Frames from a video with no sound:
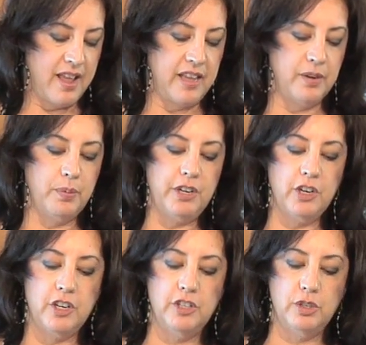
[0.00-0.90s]
And then what you're
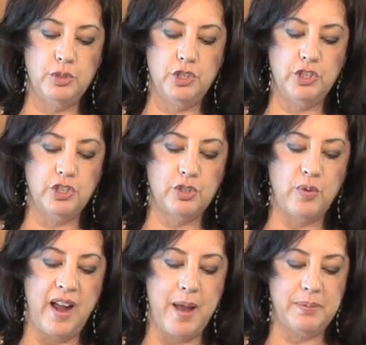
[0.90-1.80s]
gonna do is you just
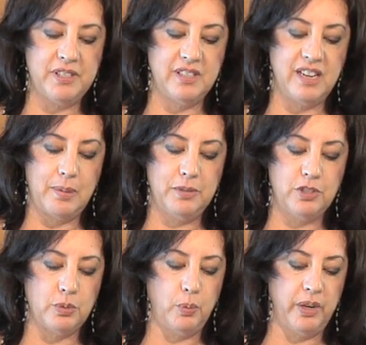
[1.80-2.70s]
grab the stem and
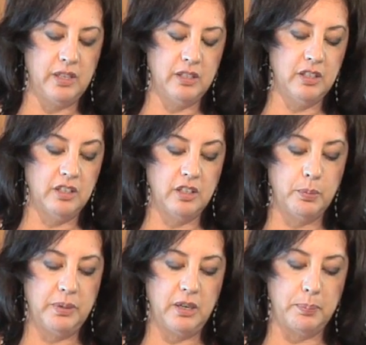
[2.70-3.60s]
just wiggle it a
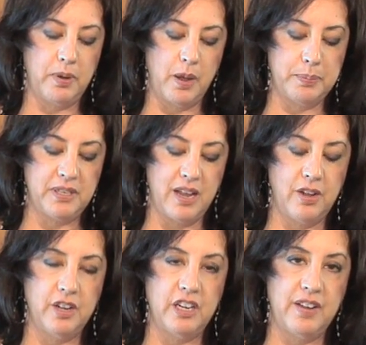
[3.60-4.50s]
little bit, it pops
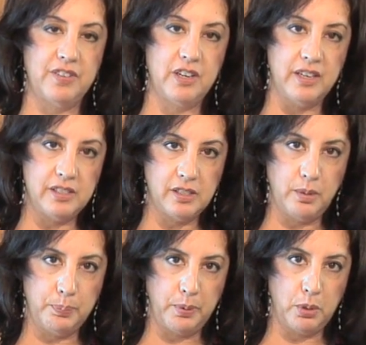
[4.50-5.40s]
out and you have a nice
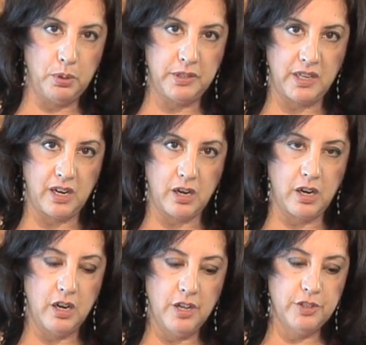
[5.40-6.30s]
little bowl
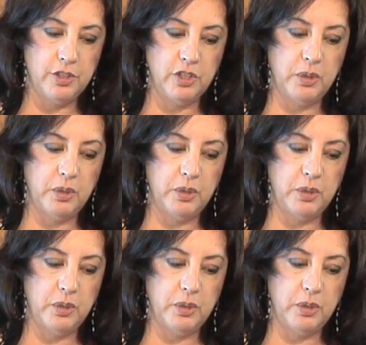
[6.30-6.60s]
there so you